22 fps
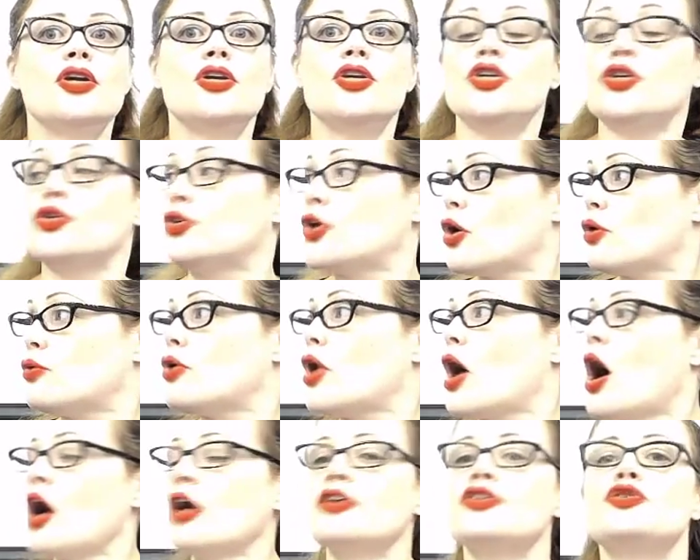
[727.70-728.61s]
You go
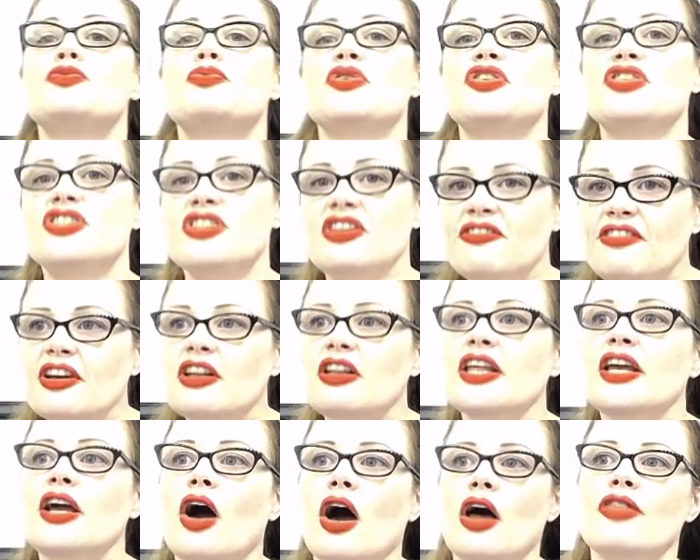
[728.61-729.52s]
knock
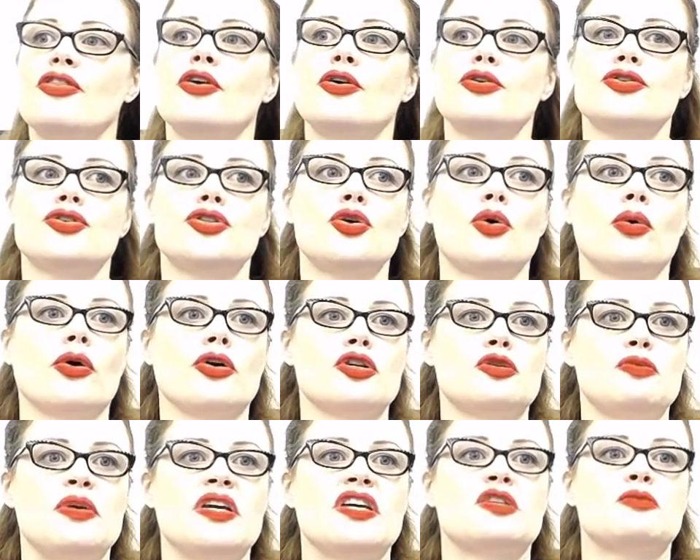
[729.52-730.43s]
specifically on those
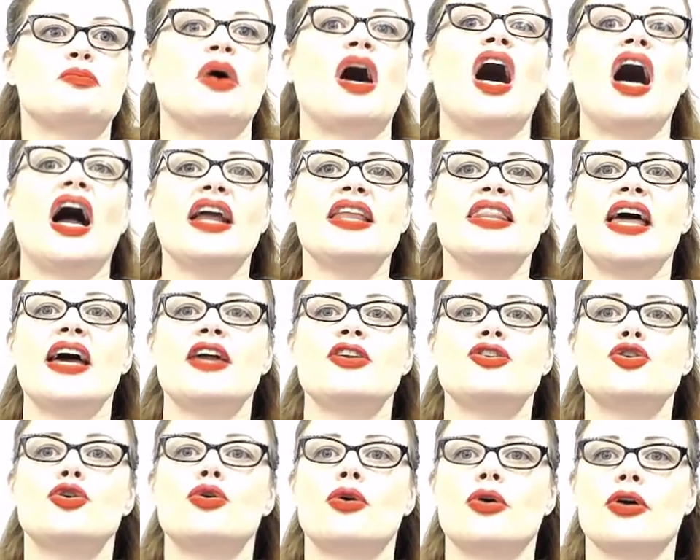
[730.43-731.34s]
doors because behind that
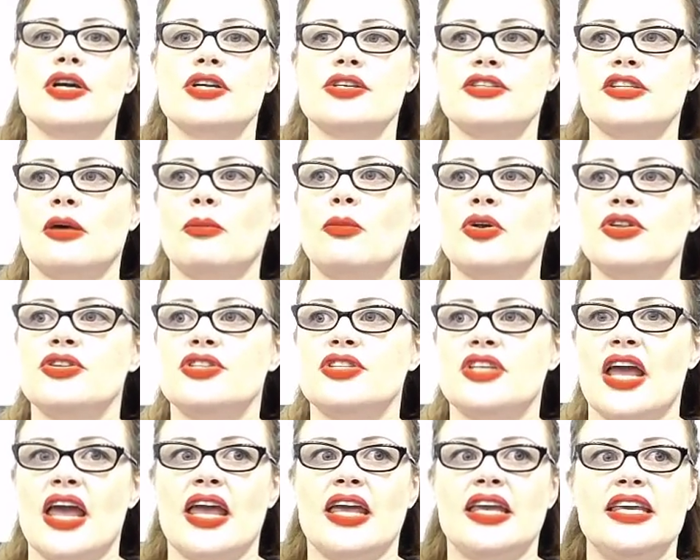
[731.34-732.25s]
door is someone
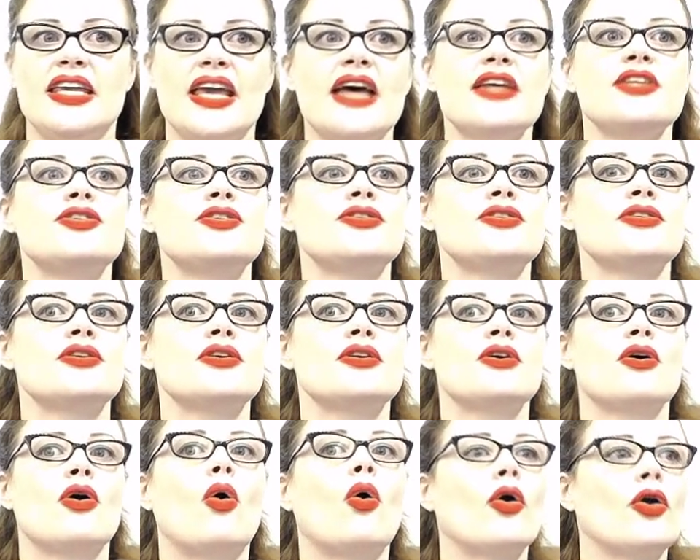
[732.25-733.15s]
saying yes
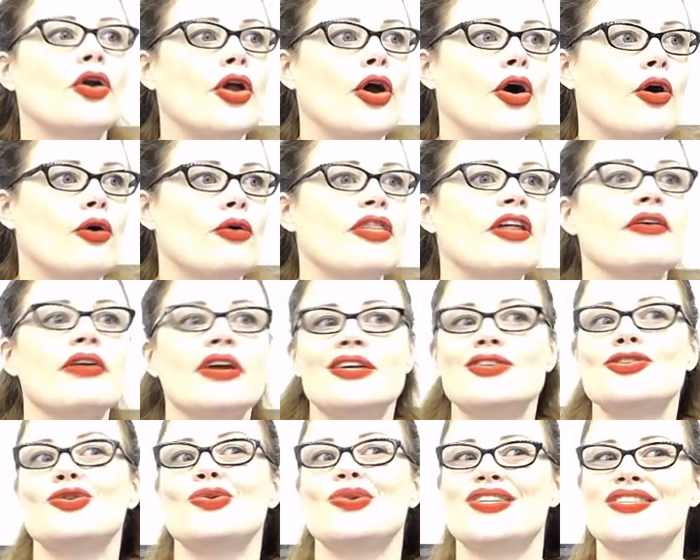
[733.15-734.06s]
or no, there
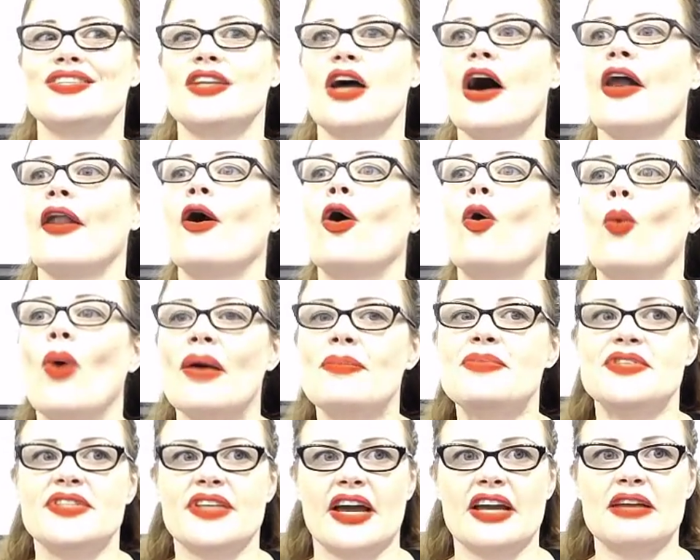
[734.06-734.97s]
is or is not a
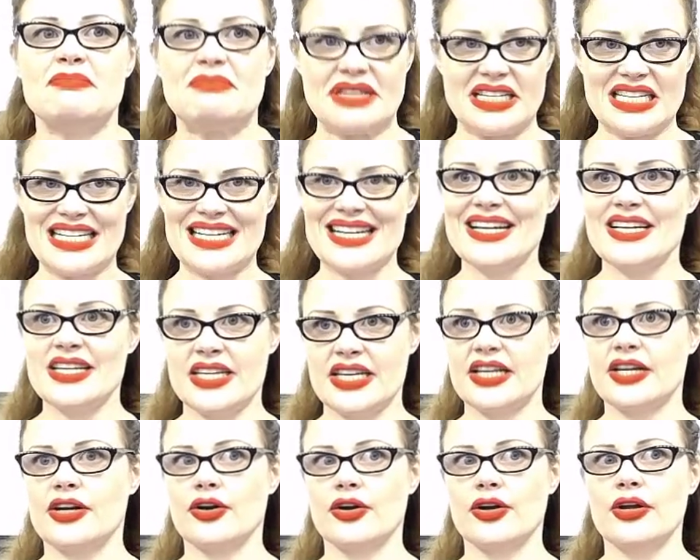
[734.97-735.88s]
website behind
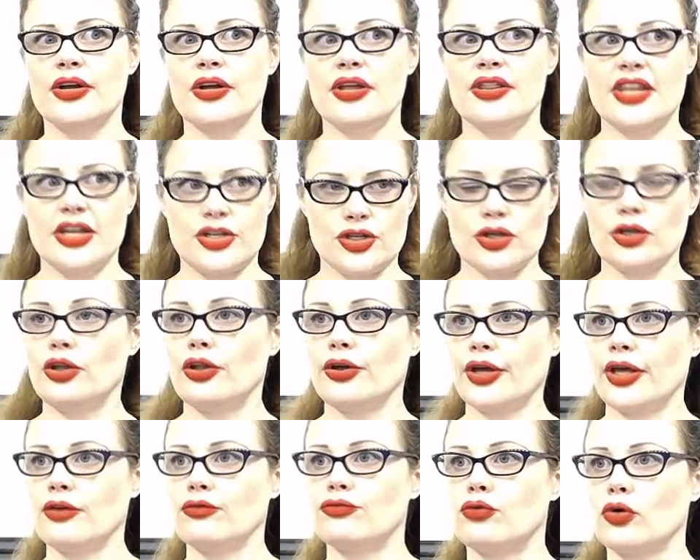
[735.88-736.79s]
here that you're
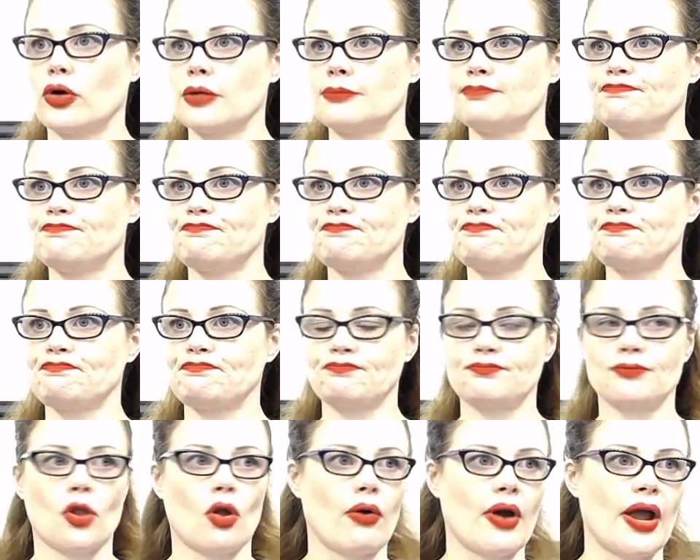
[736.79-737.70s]
looking for.
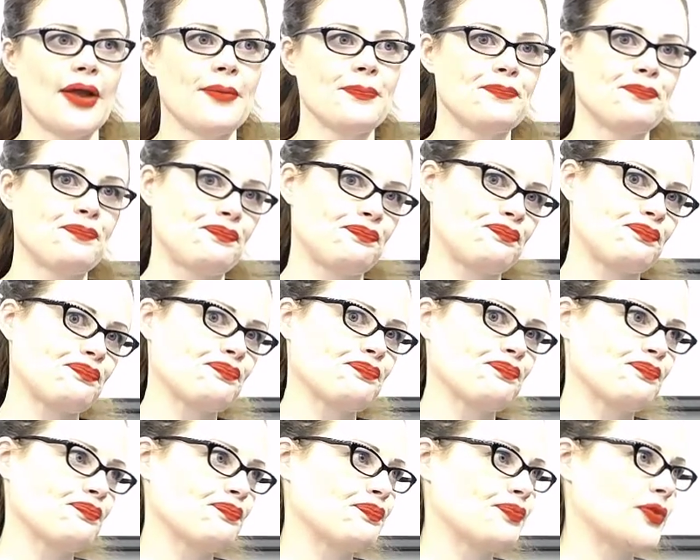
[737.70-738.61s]
All right?
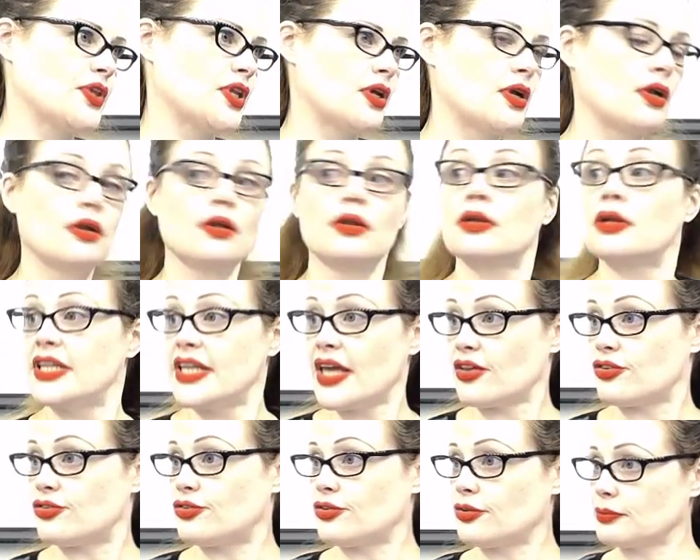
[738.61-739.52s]
Um,
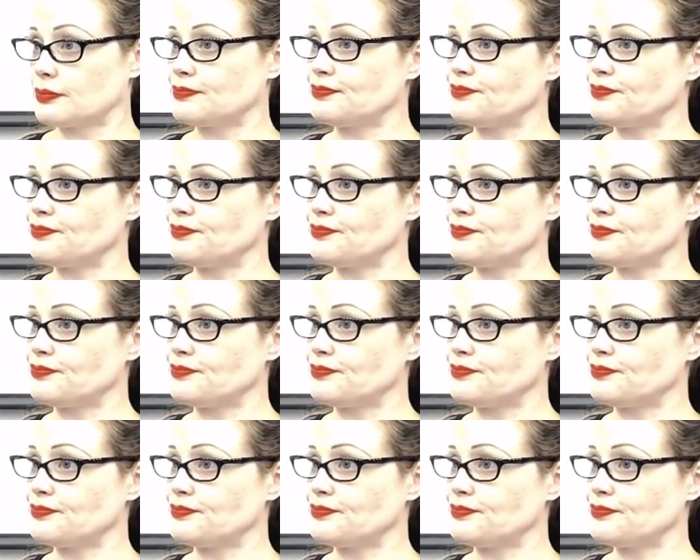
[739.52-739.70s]
yes.